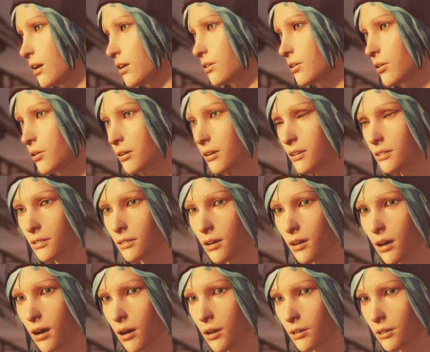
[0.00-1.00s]
still thinks he's
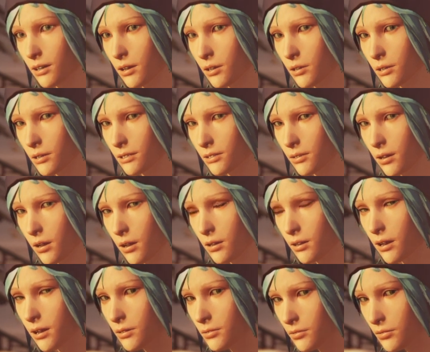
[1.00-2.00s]
gathering enemy
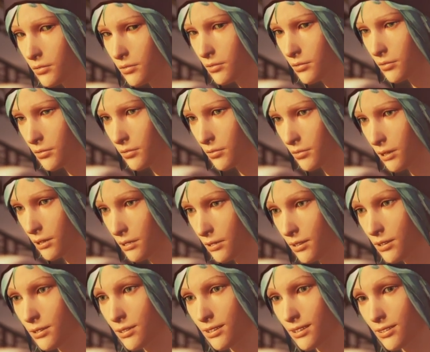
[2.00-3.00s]
intelligence. Did you
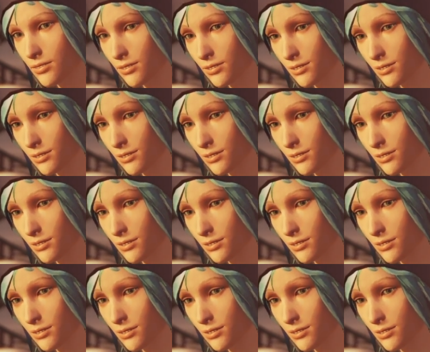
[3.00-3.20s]
take a peek?